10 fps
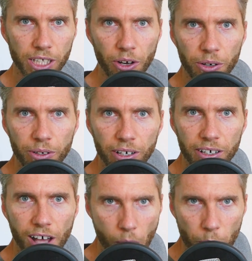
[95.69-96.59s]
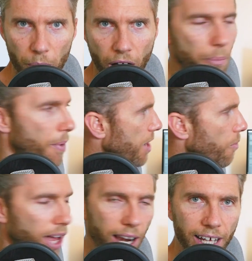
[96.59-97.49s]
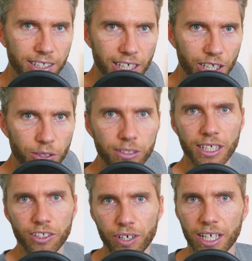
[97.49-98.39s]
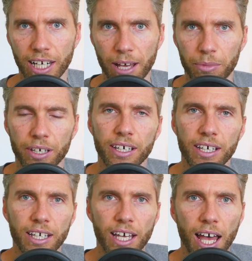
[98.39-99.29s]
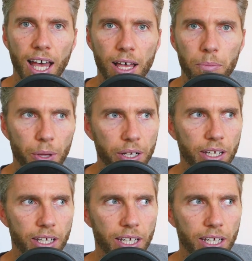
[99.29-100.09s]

So I, I may well actually use this reading lamp. Uh, but